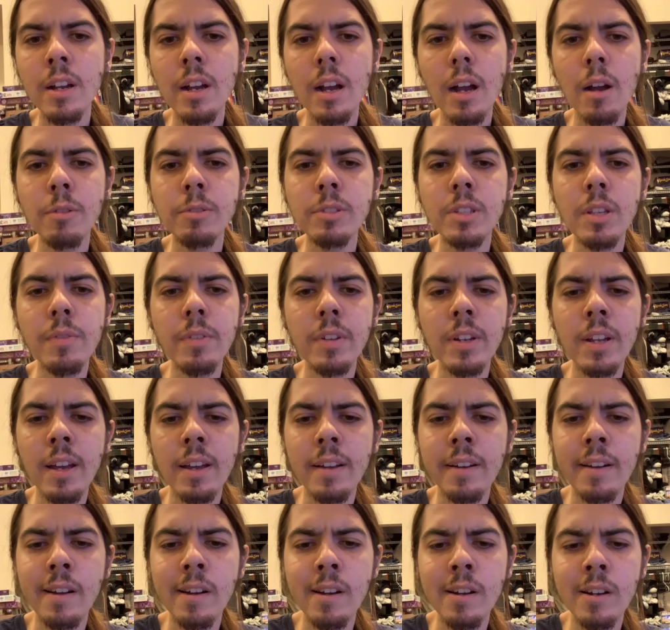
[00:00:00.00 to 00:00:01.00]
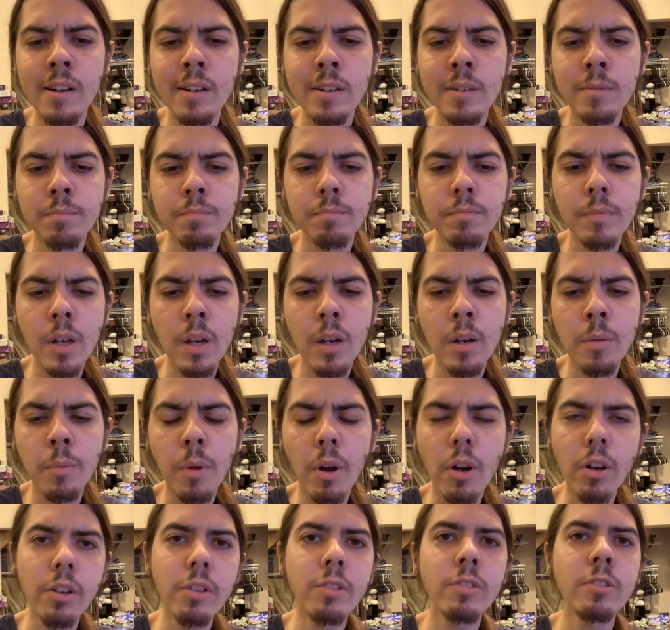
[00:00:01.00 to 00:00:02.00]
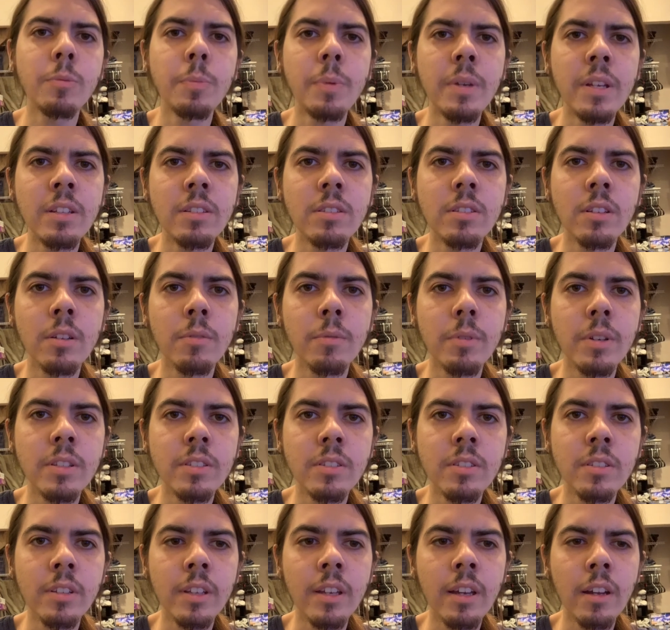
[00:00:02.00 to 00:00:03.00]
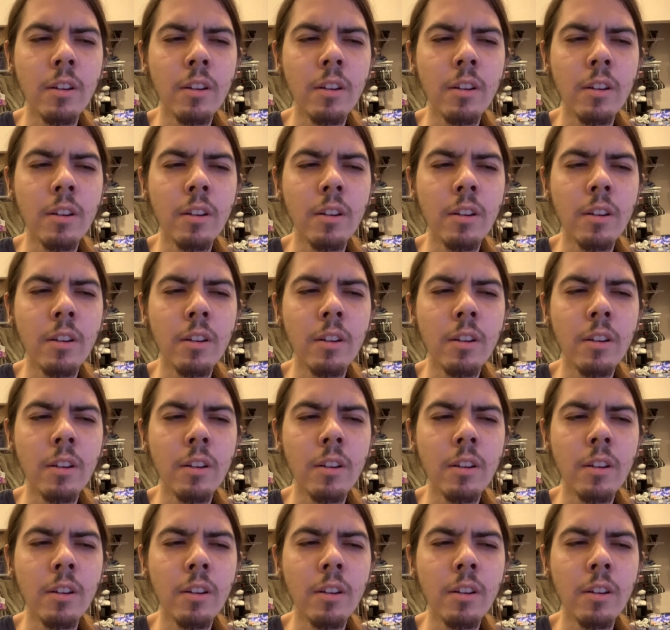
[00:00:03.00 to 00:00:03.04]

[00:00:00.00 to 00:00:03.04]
I was even at Marco's Pizza recently.